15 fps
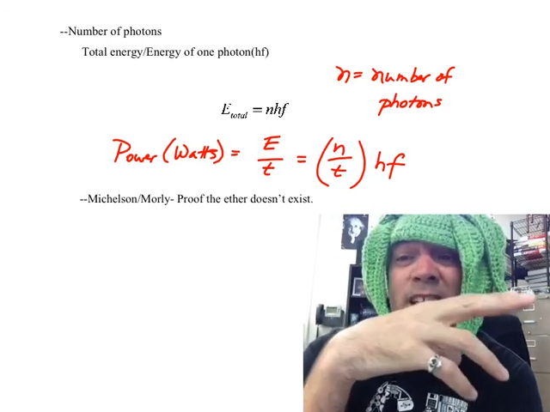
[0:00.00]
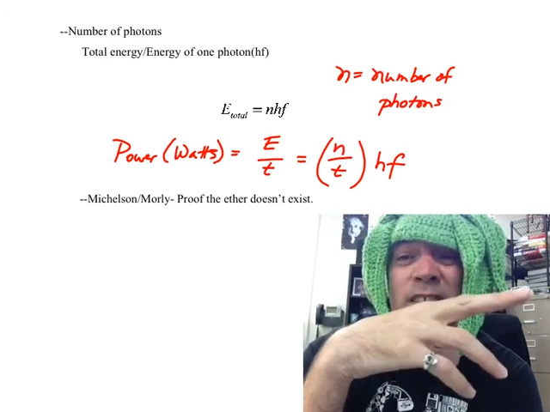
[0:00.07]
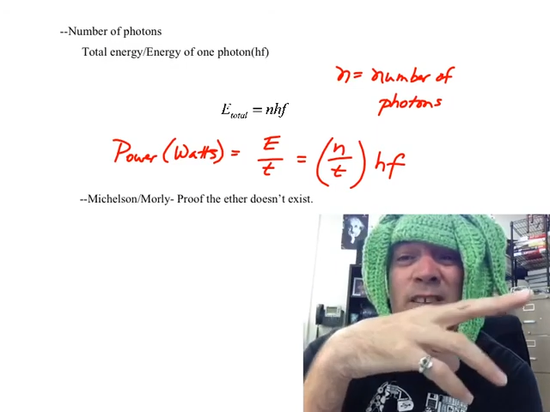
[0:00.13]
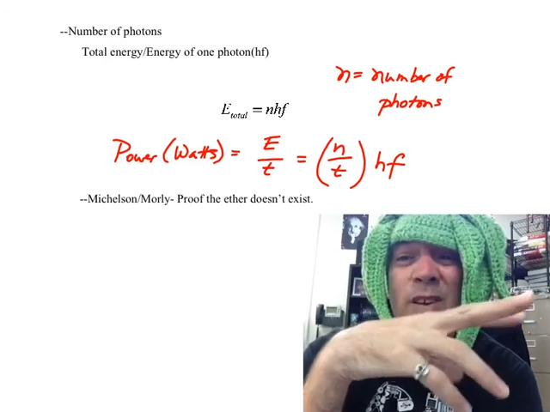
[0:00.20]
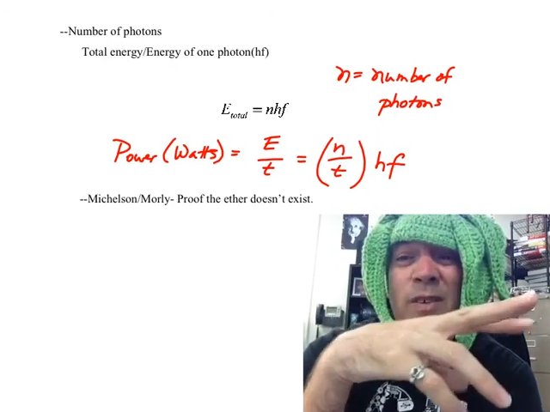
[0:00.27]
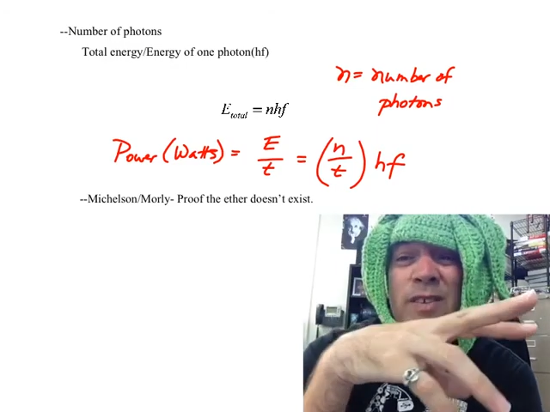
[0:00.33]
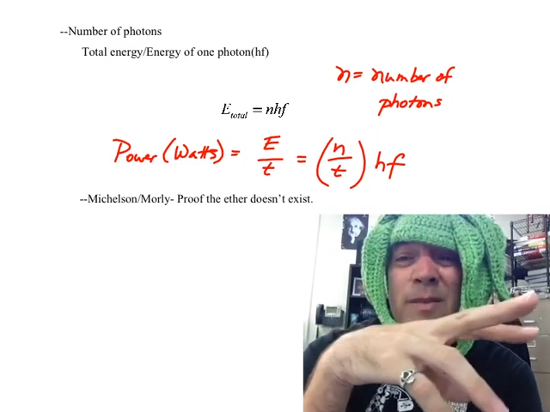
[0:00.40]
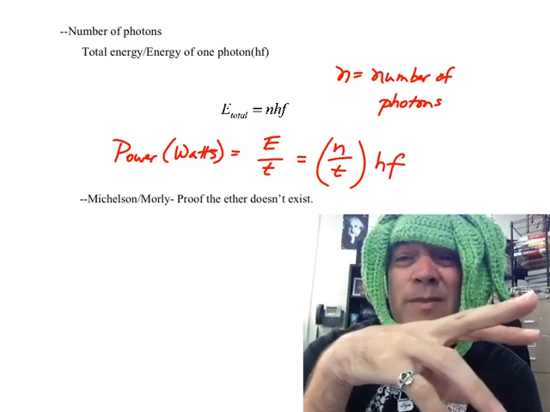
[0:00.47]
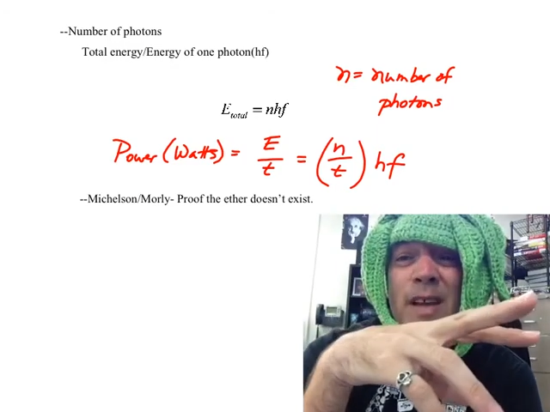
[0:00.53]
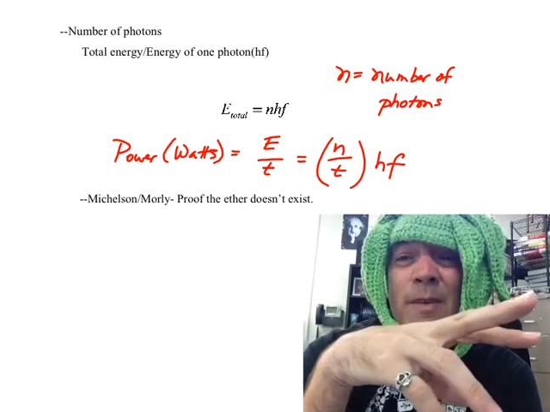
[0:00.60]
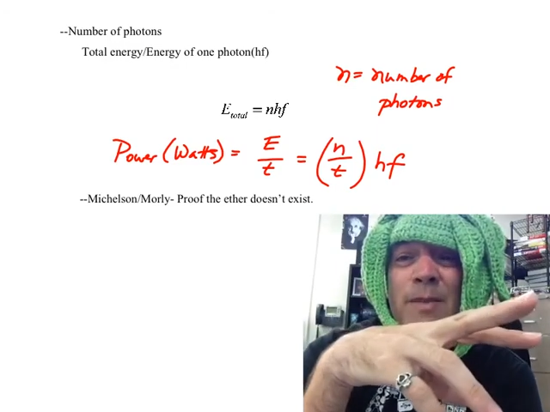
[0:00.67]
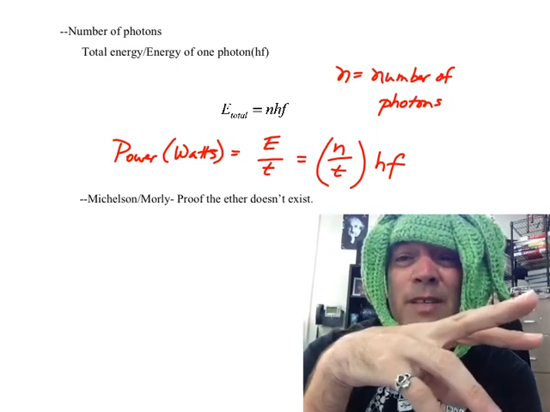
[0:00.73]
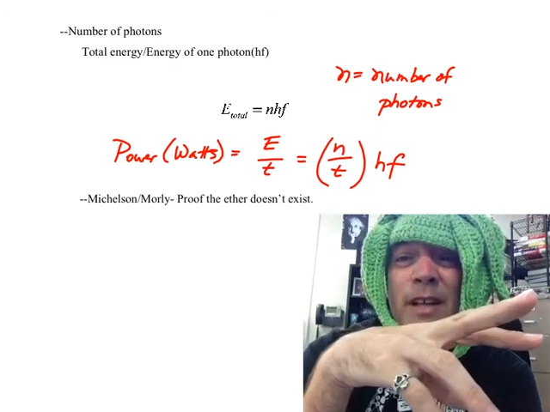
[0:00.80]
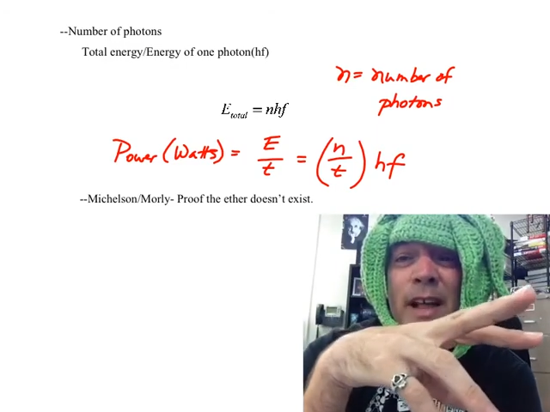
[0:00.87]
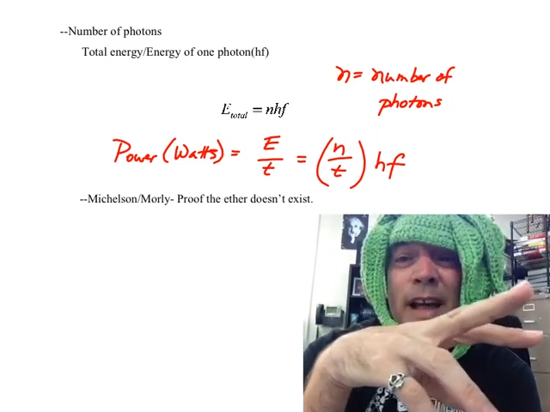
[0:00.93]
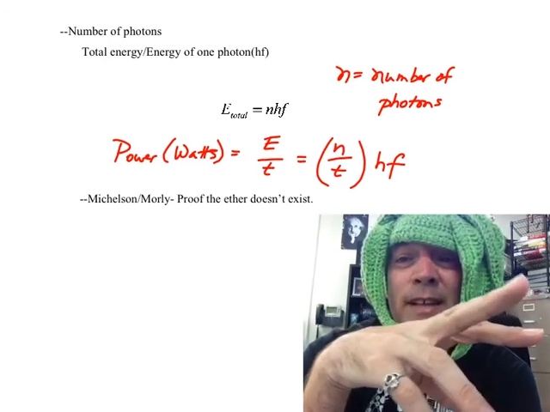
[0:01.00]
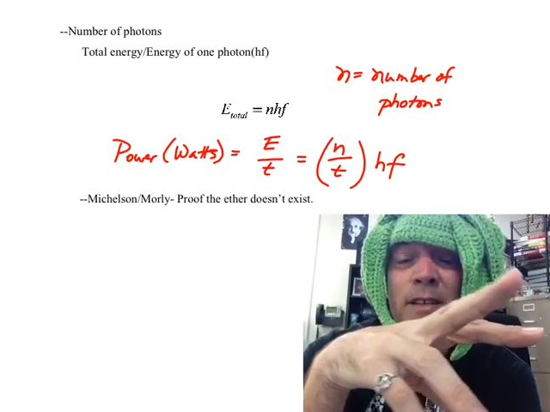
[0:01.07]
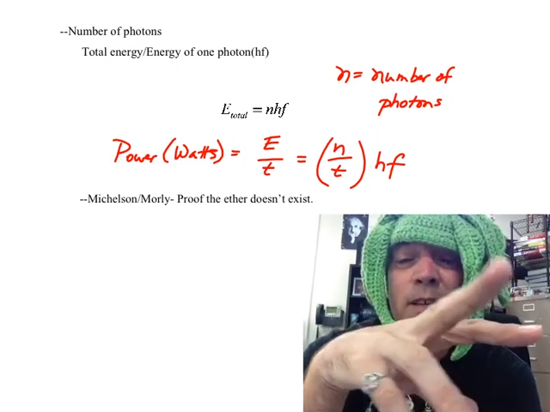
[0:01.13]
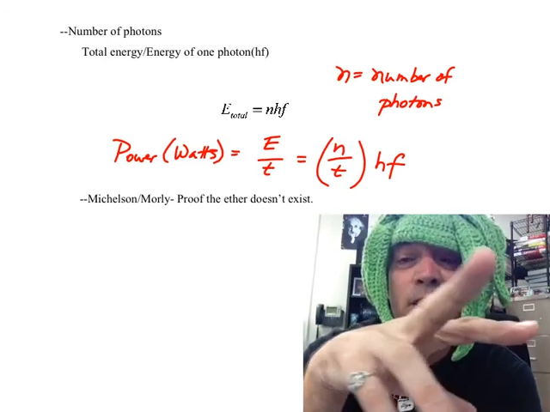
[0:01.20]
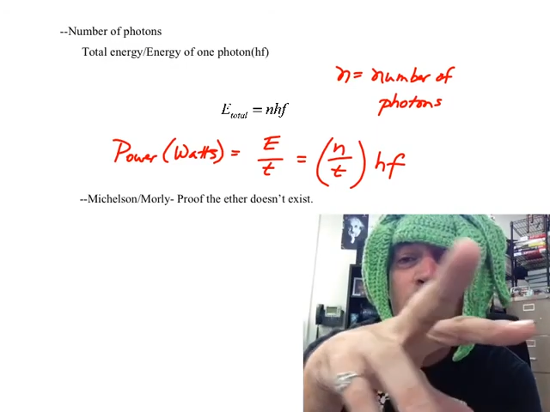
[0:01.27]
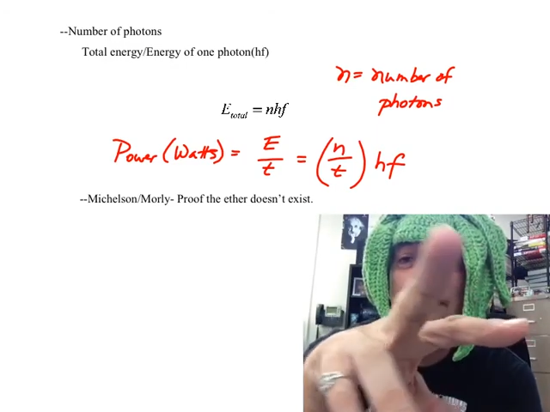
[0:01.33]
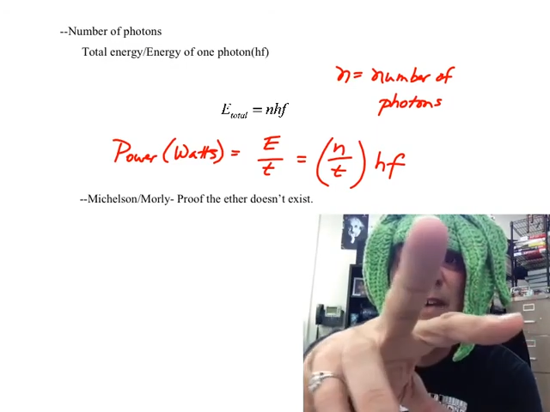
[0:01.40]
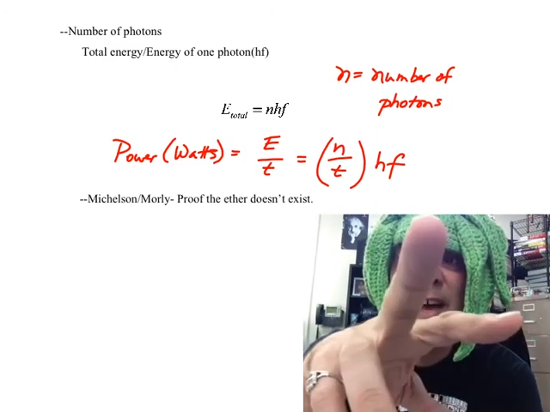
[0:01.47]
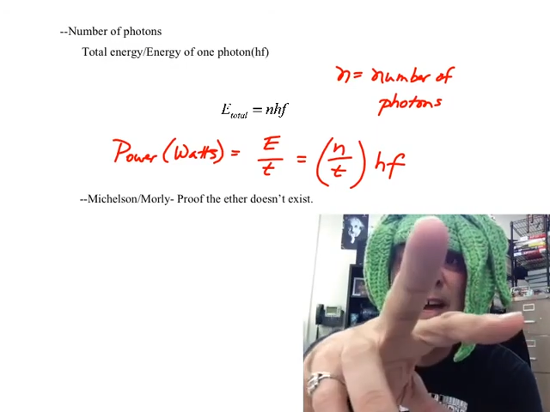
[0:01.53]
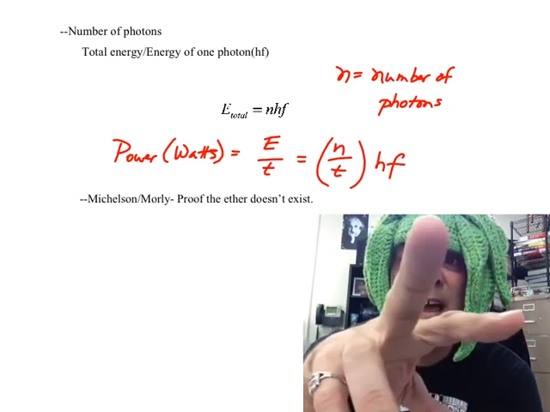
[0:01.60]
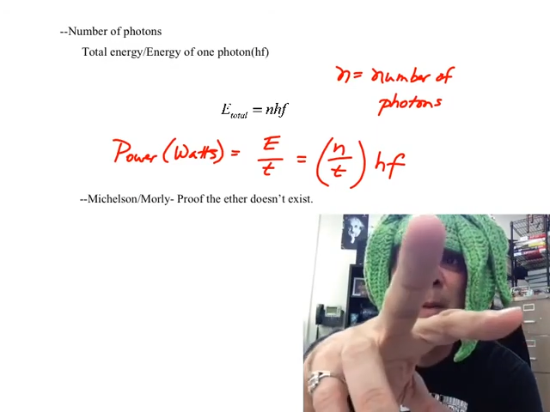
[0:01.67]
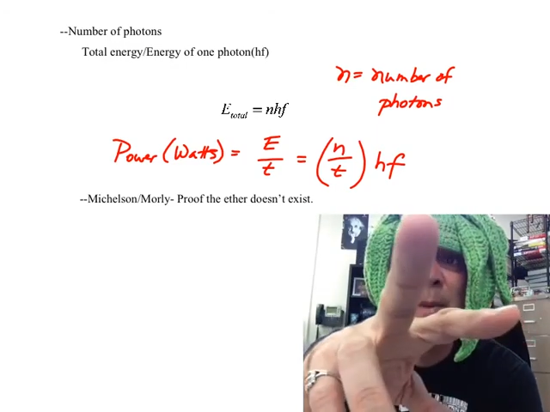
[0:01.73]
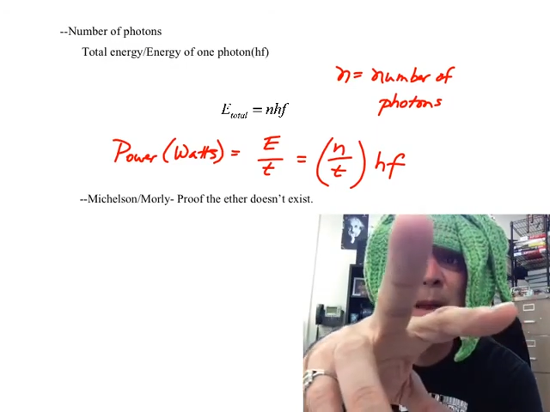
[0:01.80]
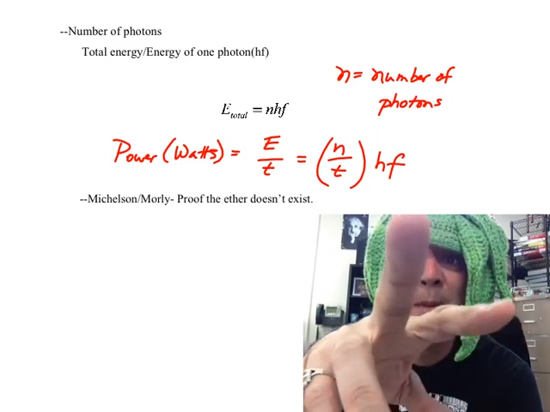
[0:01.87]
And so sometimes they'll ask you to find how many